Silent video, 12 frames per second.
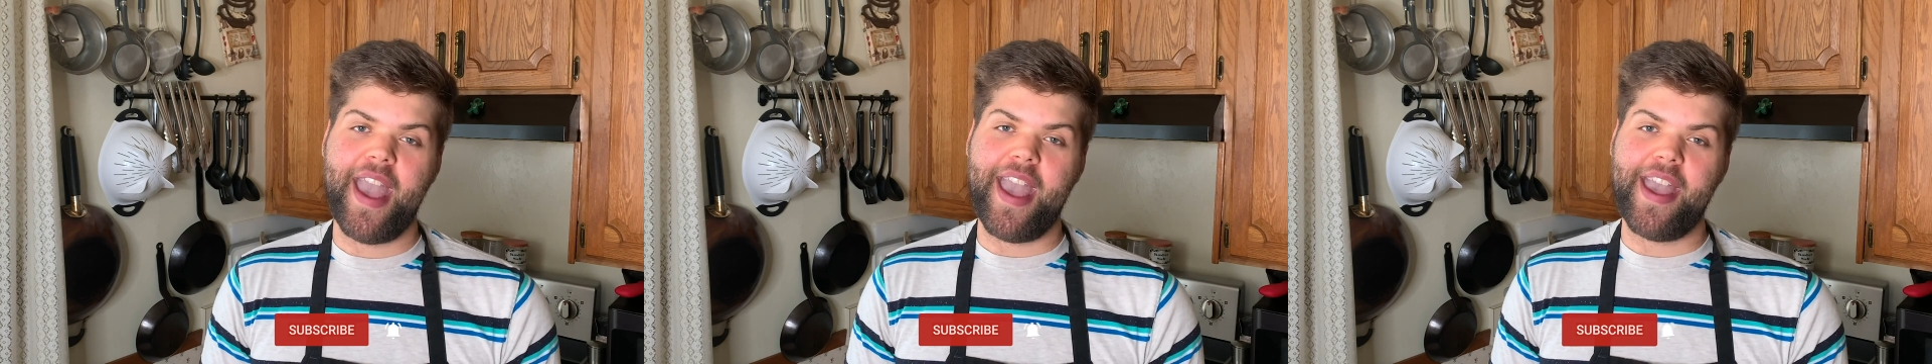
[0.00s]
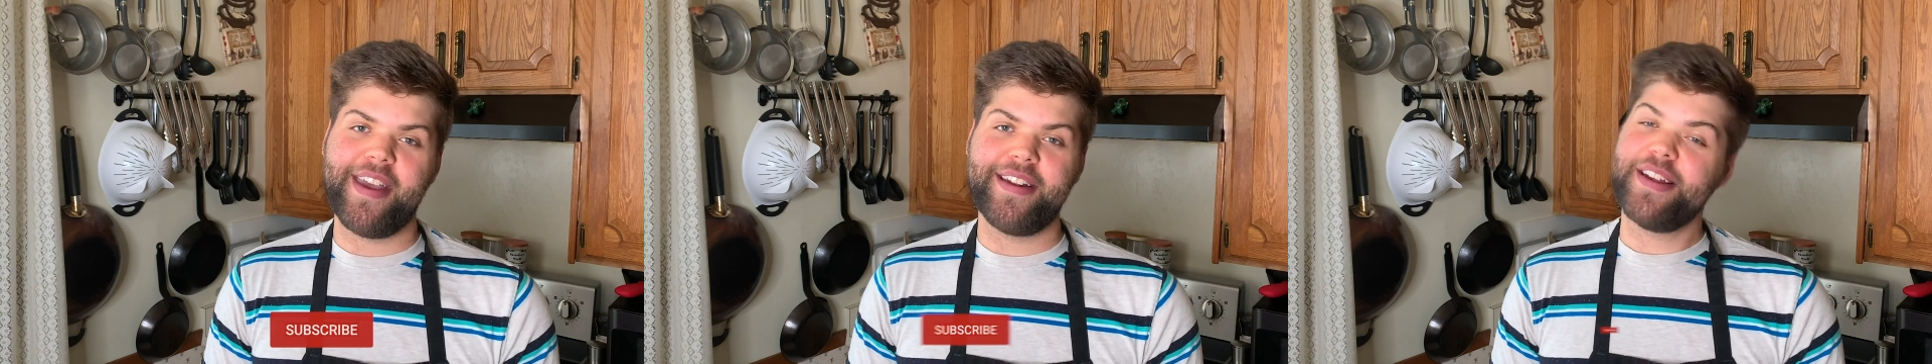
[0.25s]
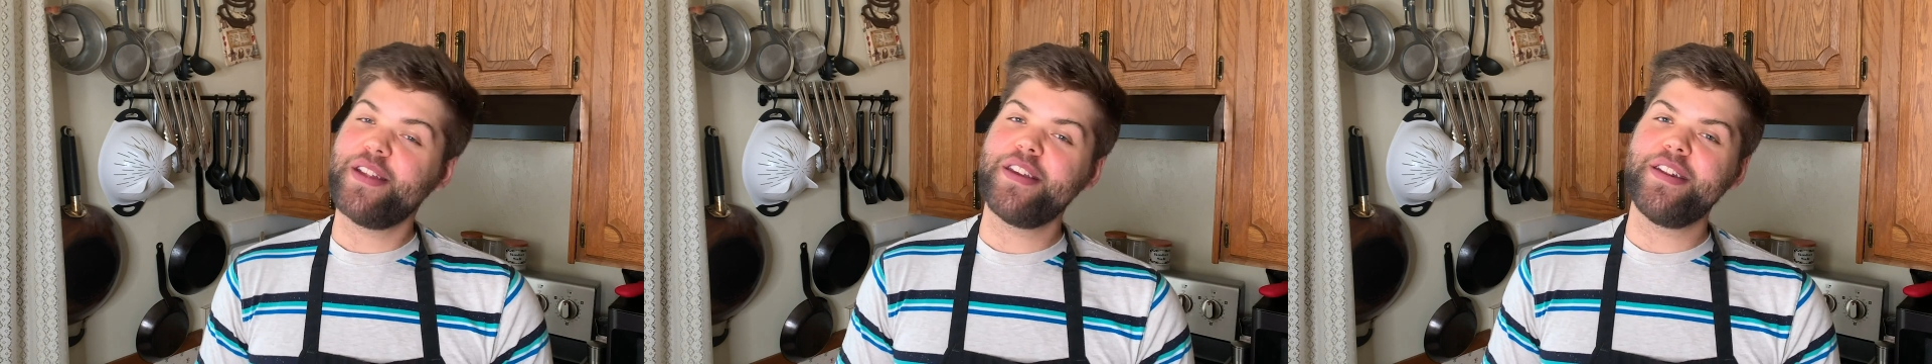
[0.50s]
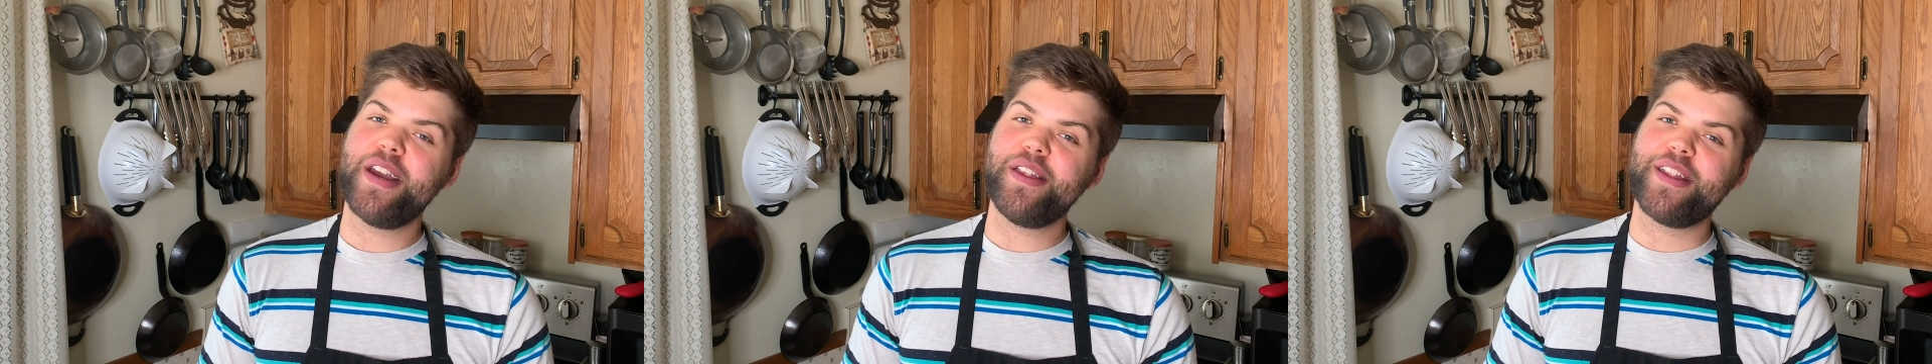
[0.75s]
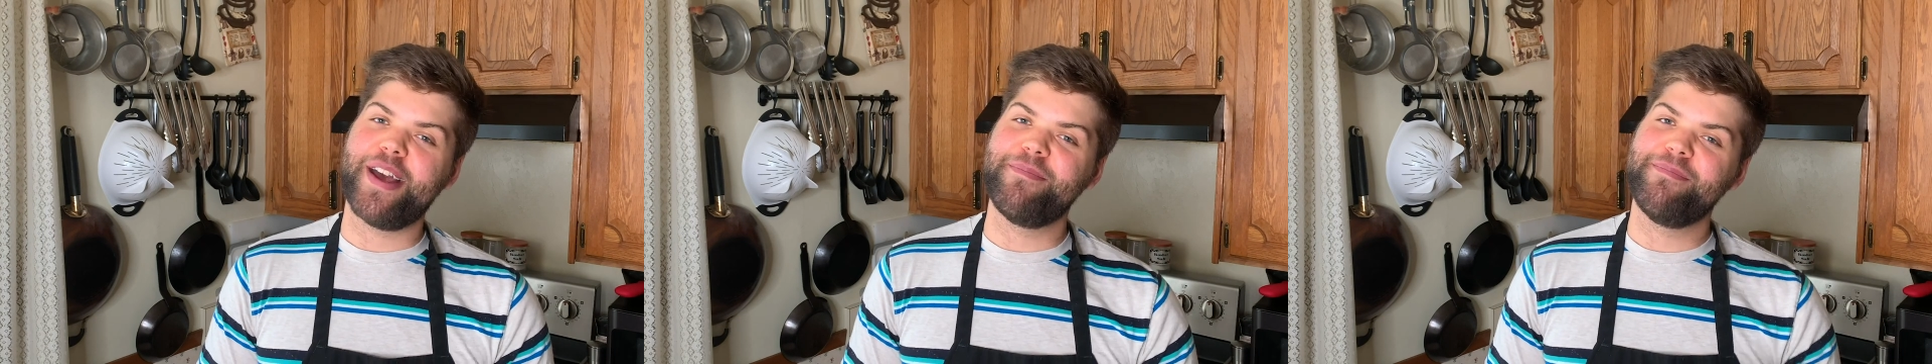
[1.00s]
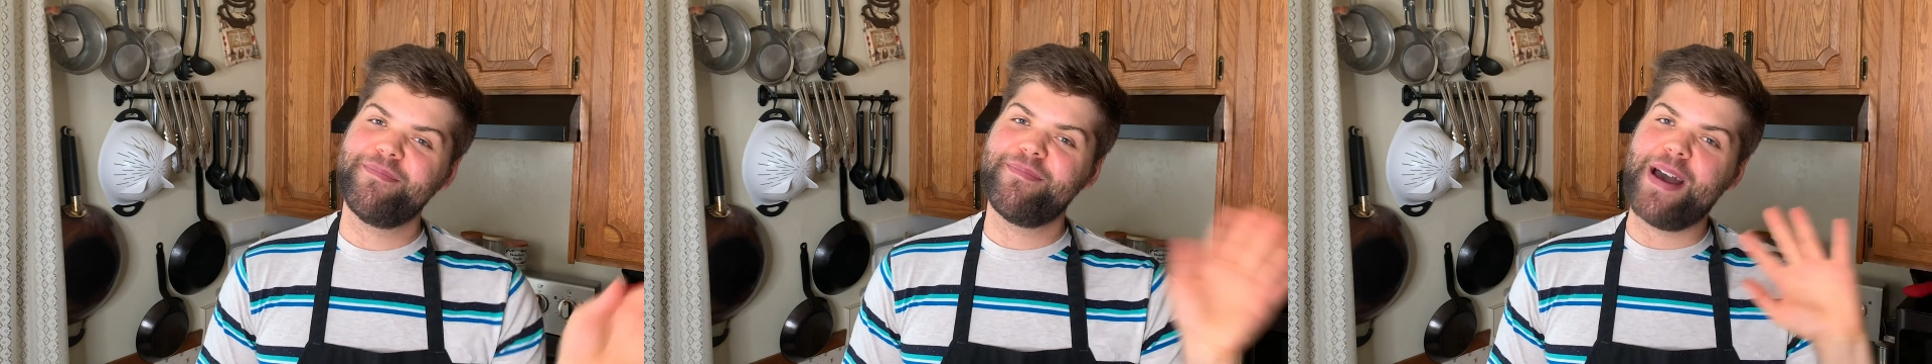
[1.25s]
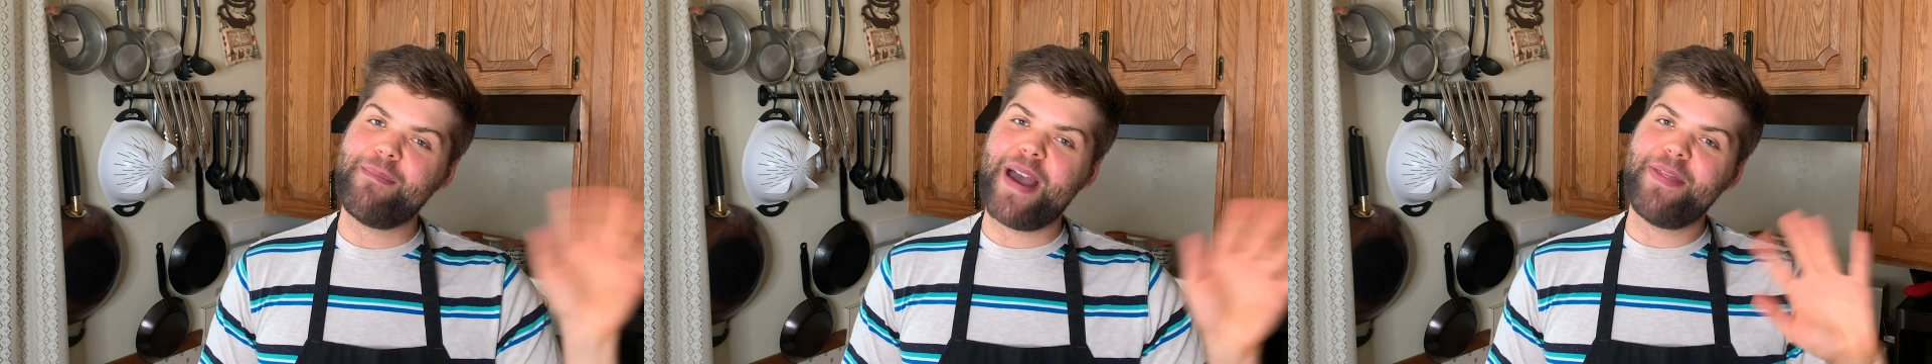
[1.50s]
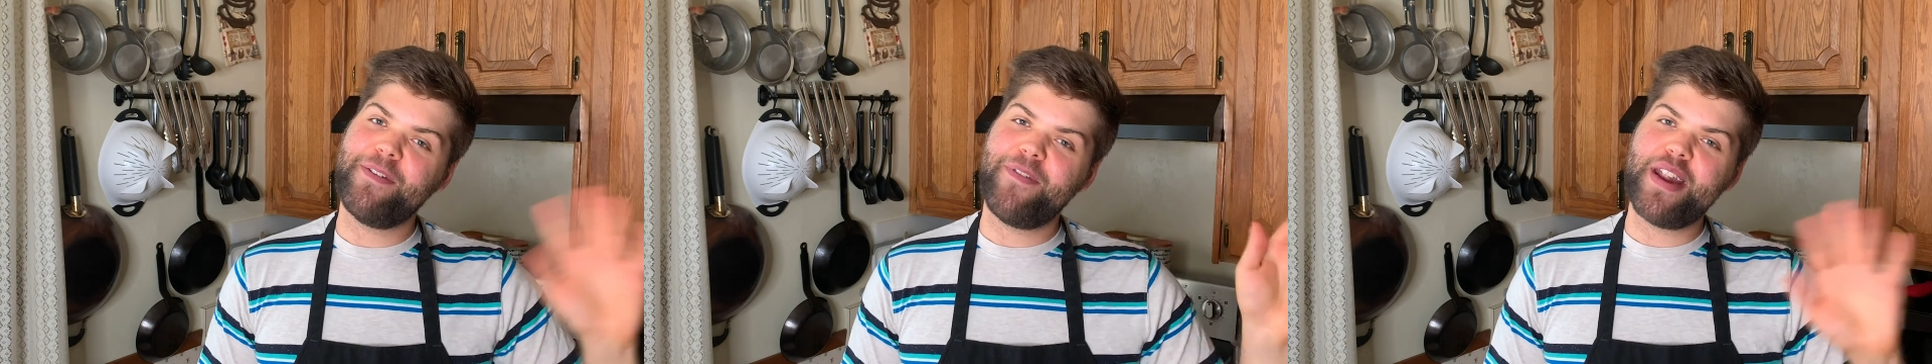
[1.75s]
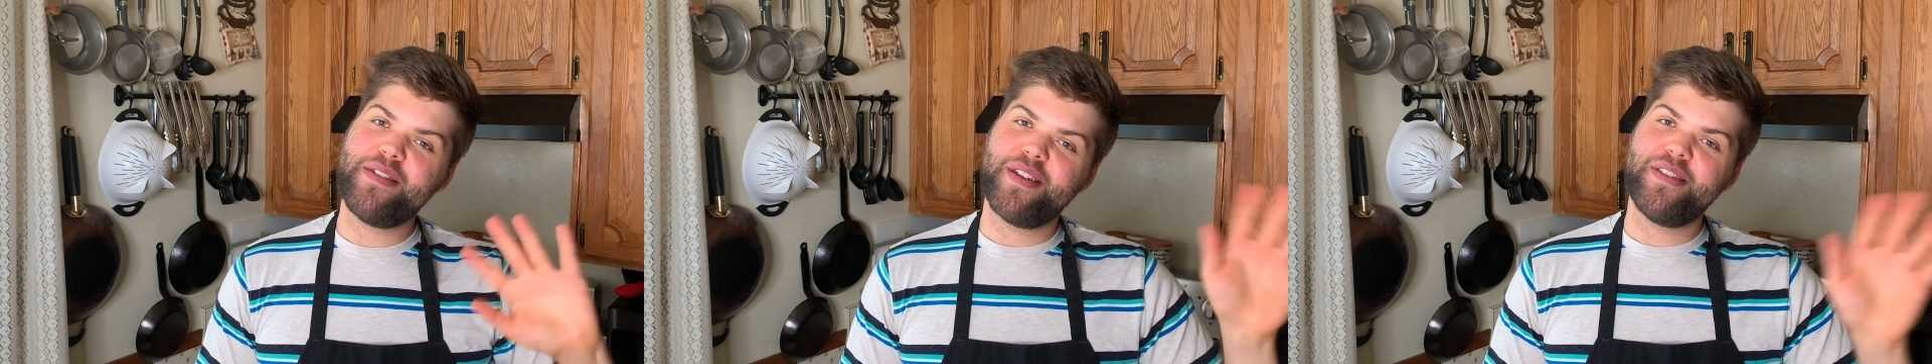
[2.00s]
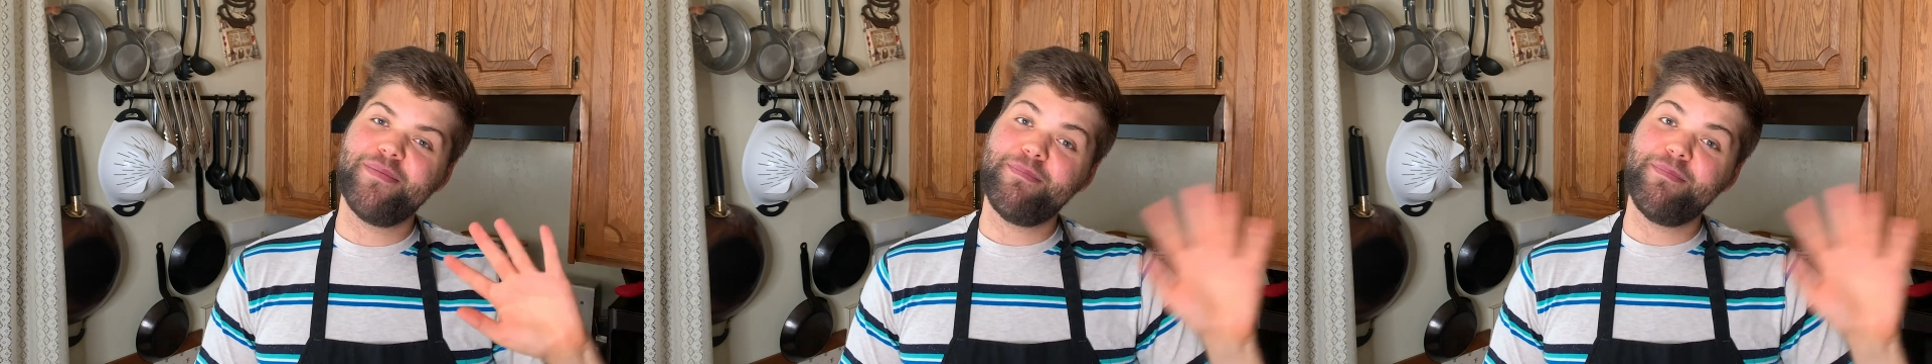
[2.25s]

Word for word: And I'll see you next time. I'm Matthew Francis.